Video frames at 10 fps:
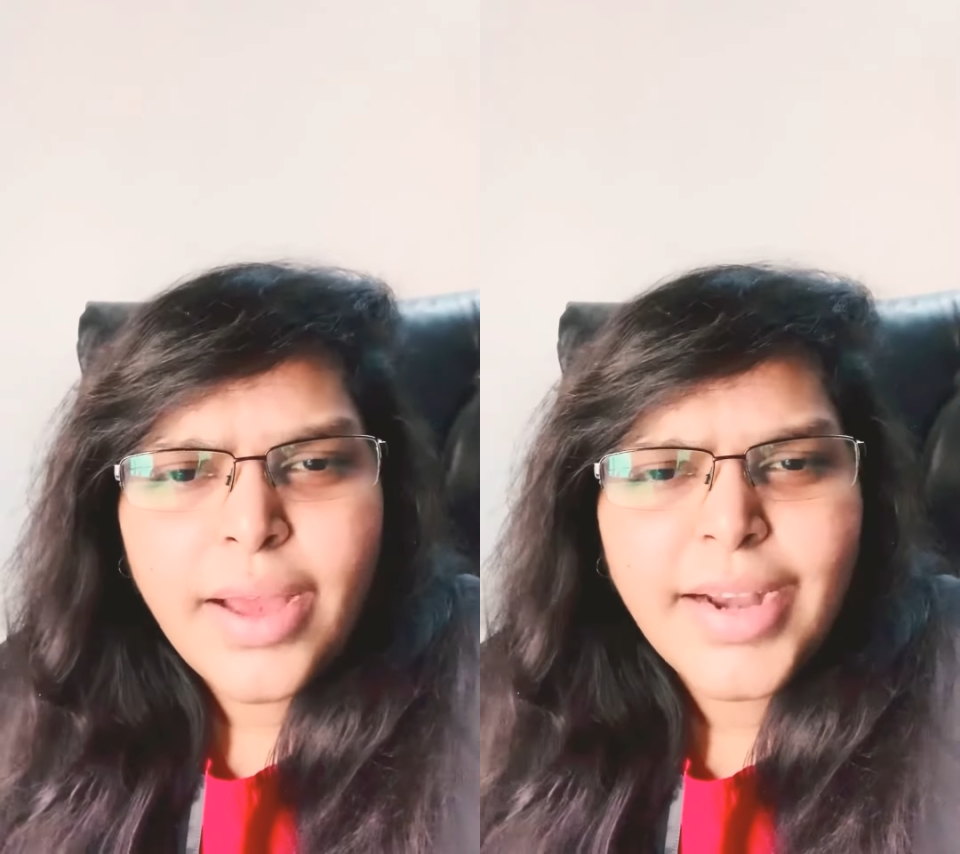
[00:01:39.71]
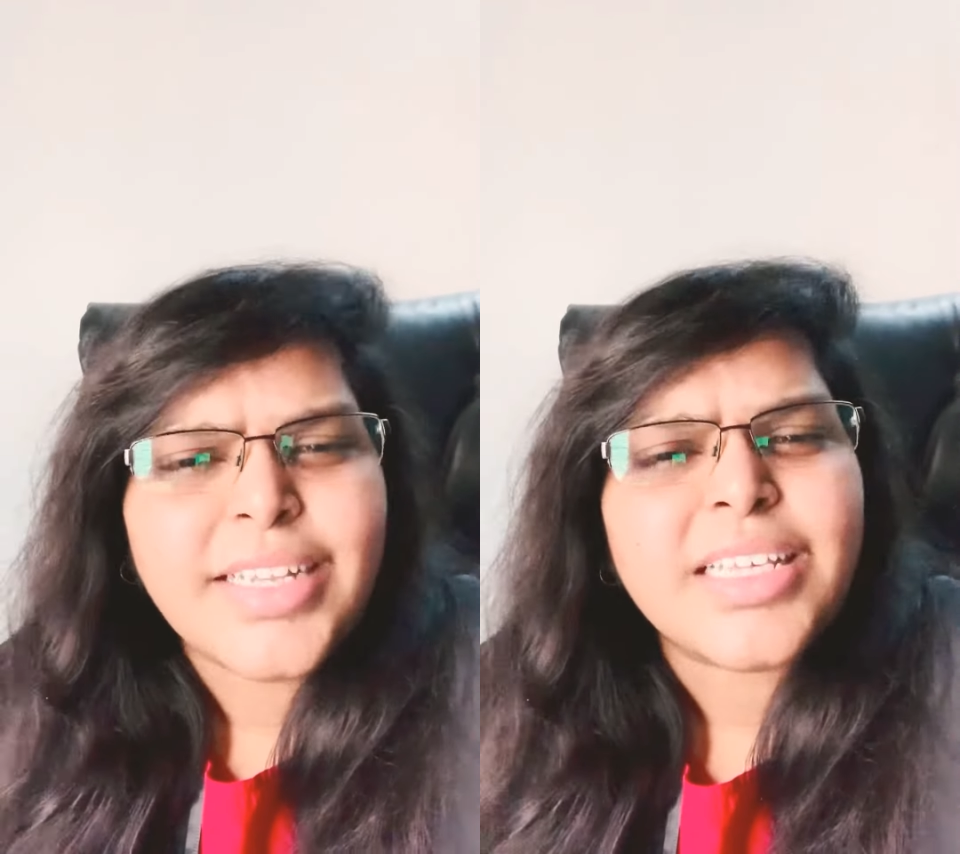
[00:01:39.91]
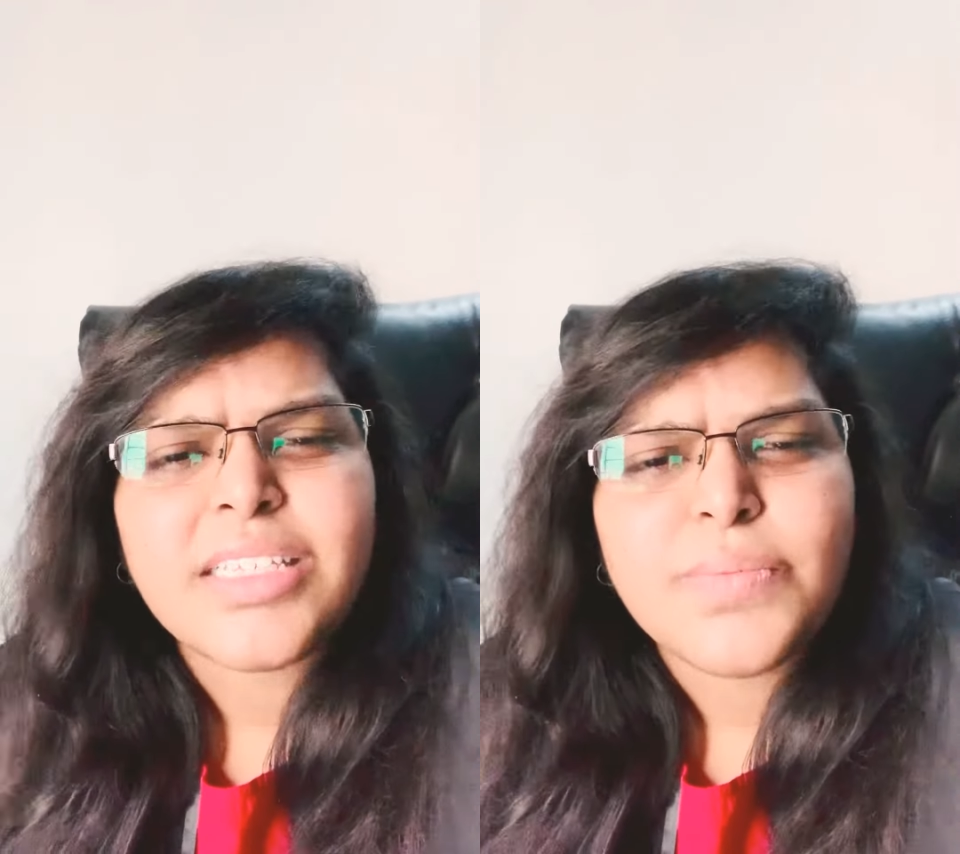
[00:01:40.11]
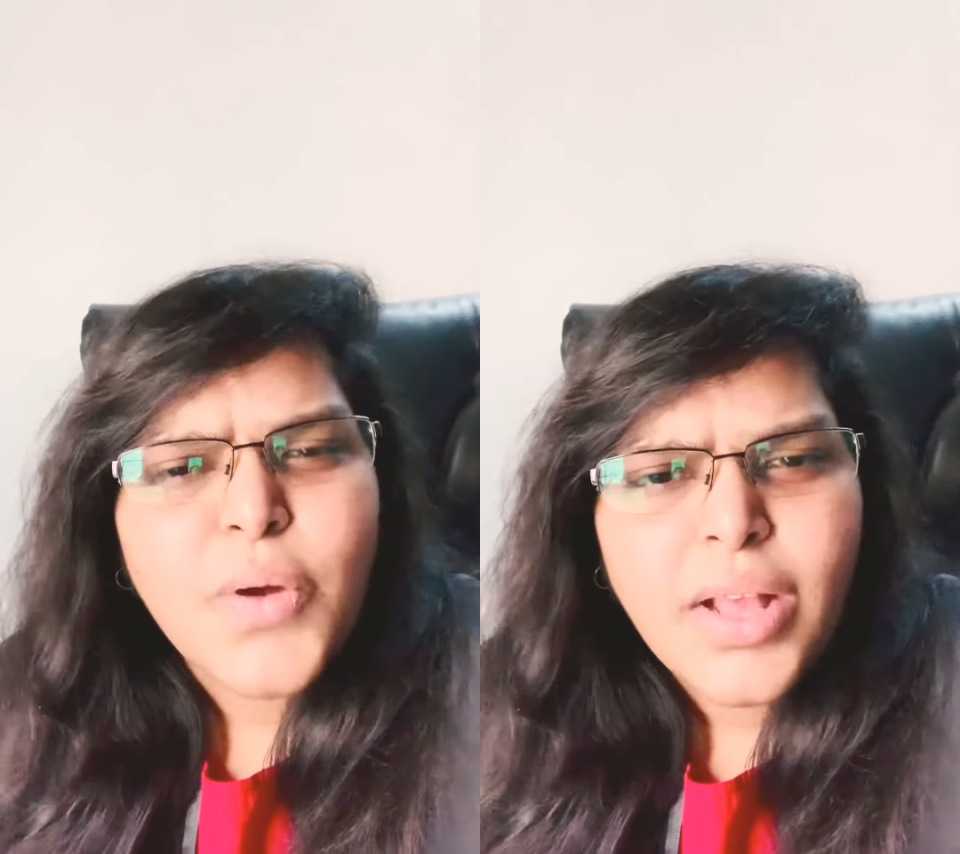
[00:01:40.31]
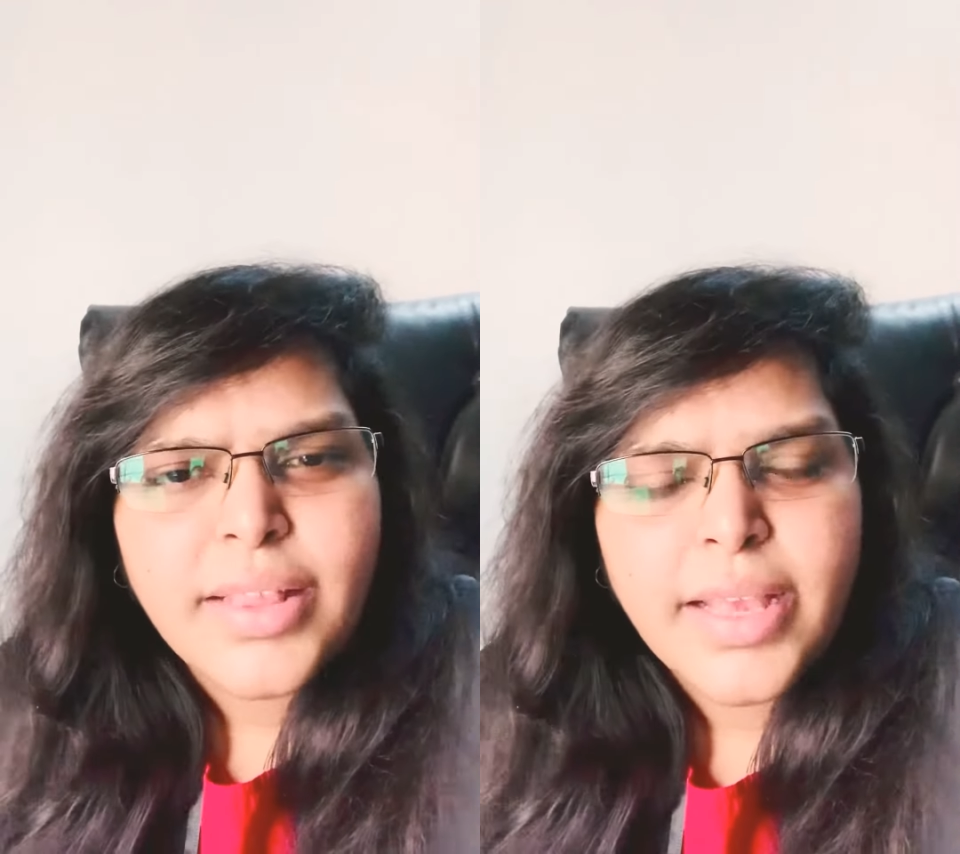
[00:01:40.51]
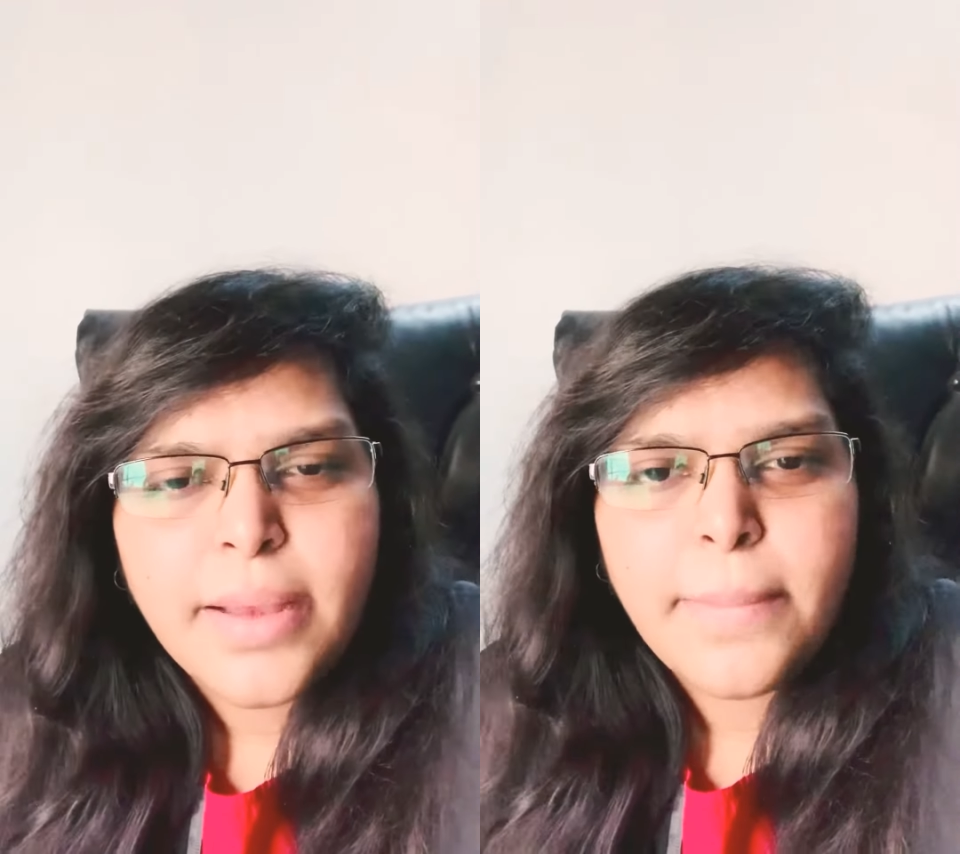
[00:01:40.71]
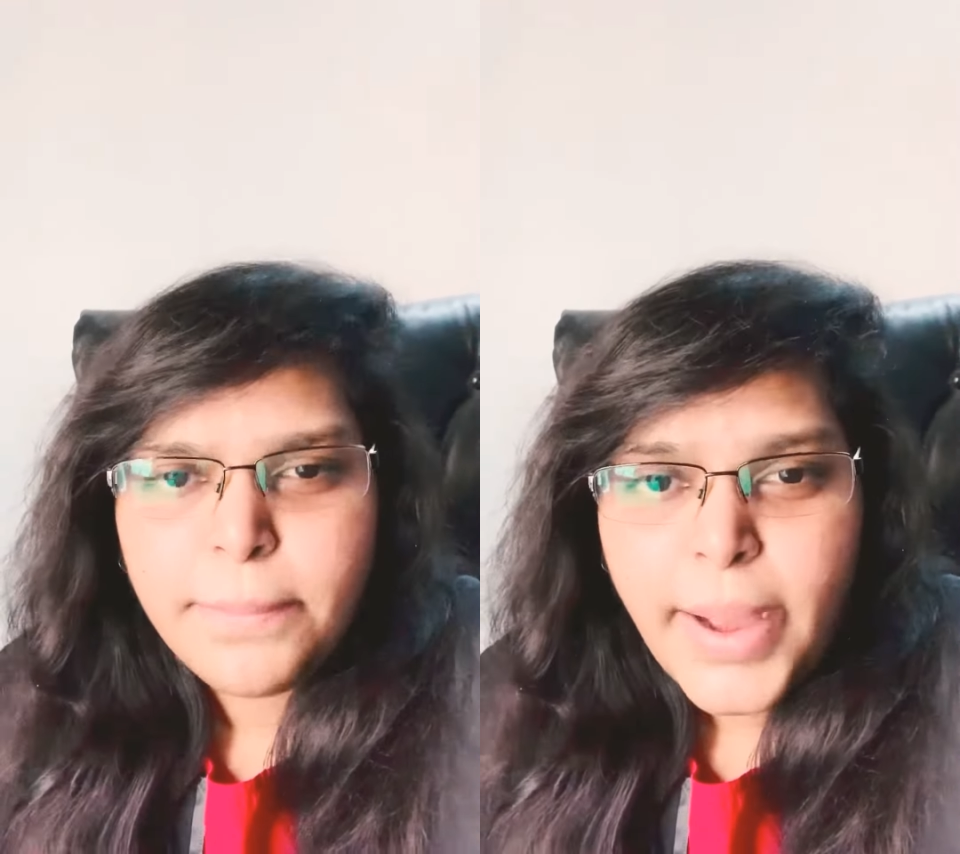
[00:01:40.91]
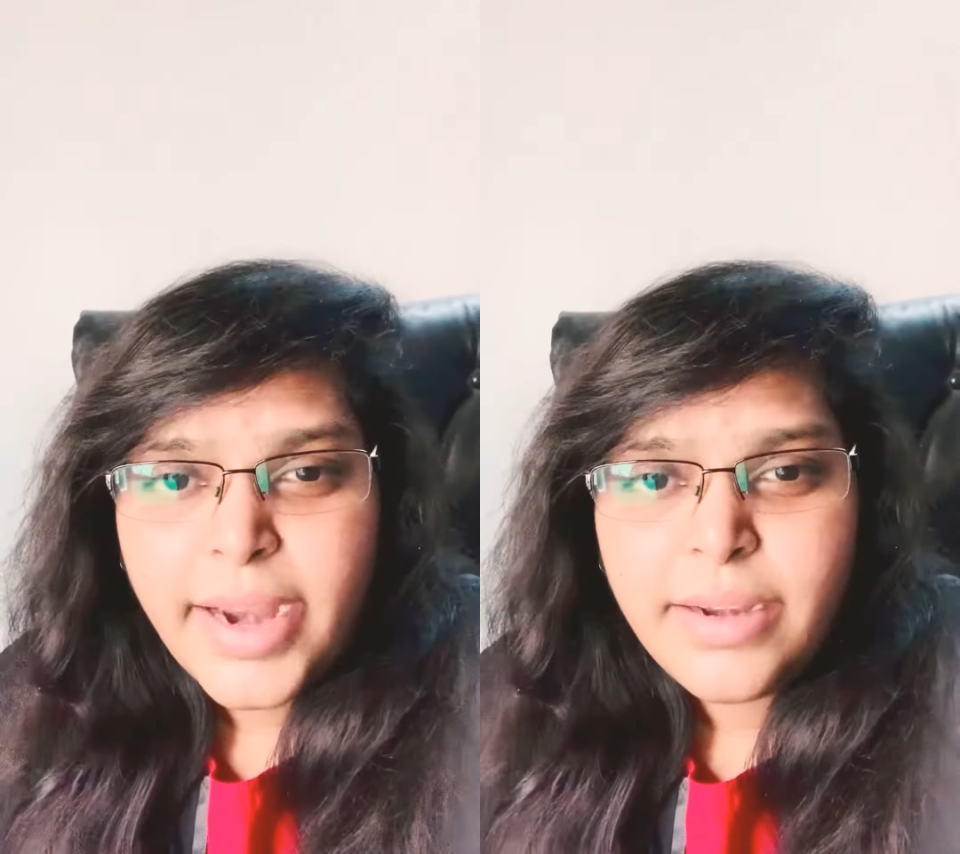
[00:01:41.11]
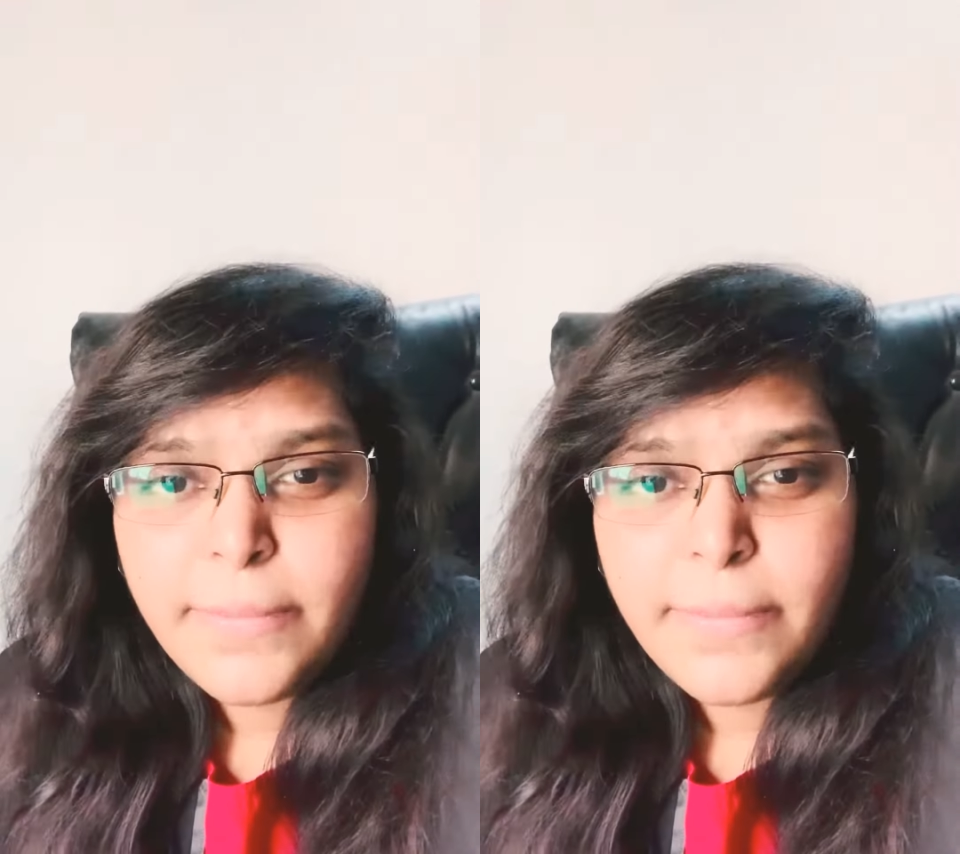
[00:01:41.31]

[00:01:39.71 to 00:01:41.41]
it is a small thing, but